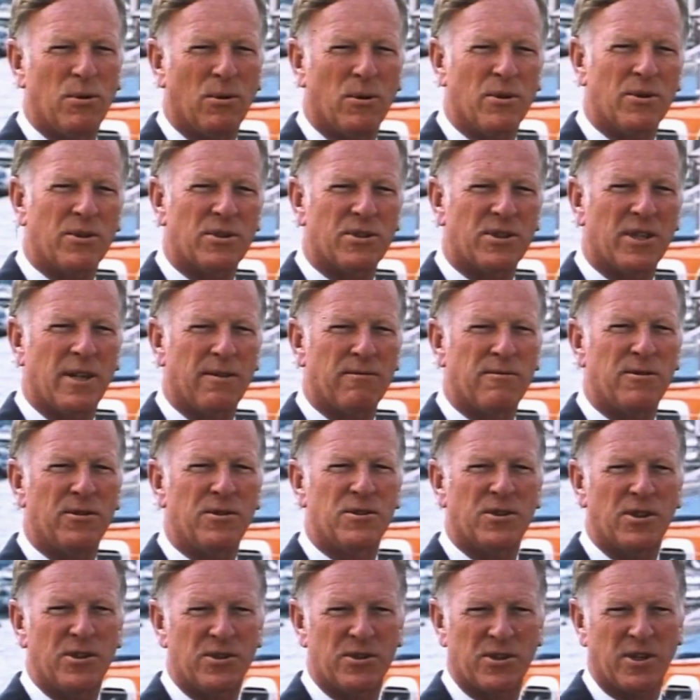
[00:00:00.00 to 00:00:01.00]
Horn to San
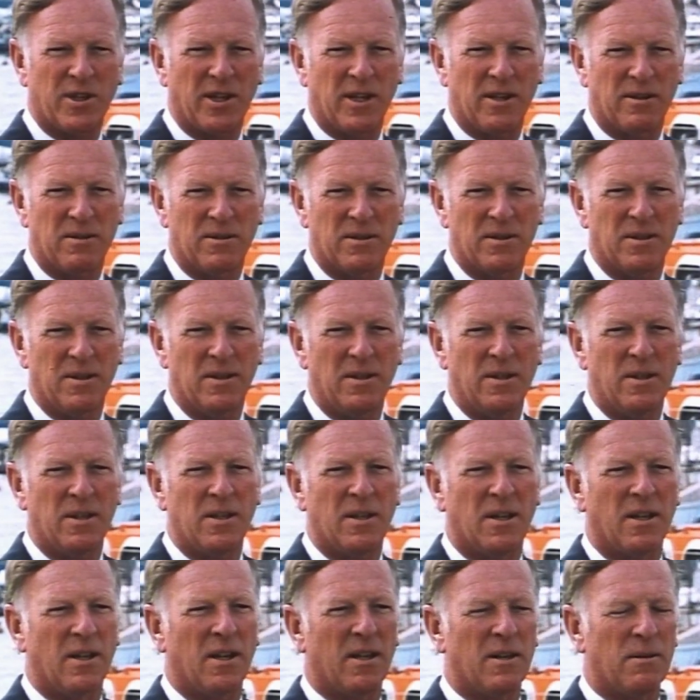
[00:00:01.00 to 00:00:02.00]
Francisco,
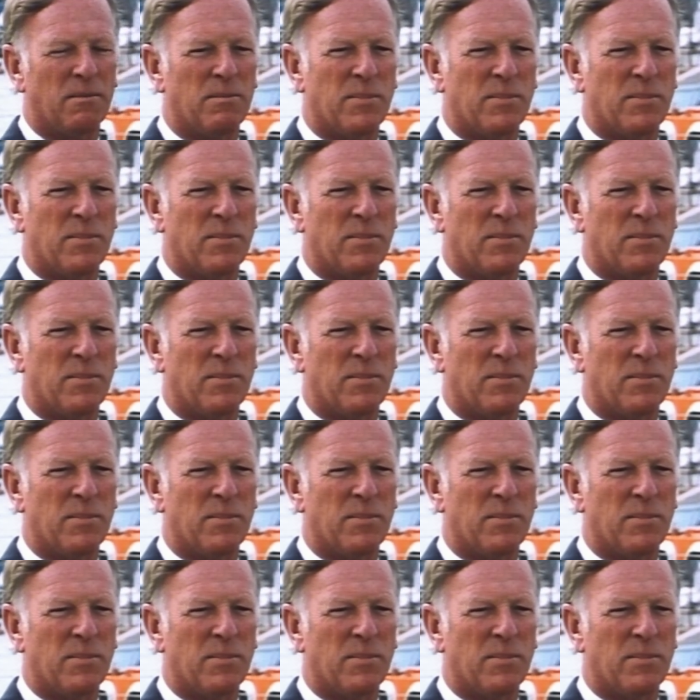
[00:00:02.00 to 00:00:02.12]
uh,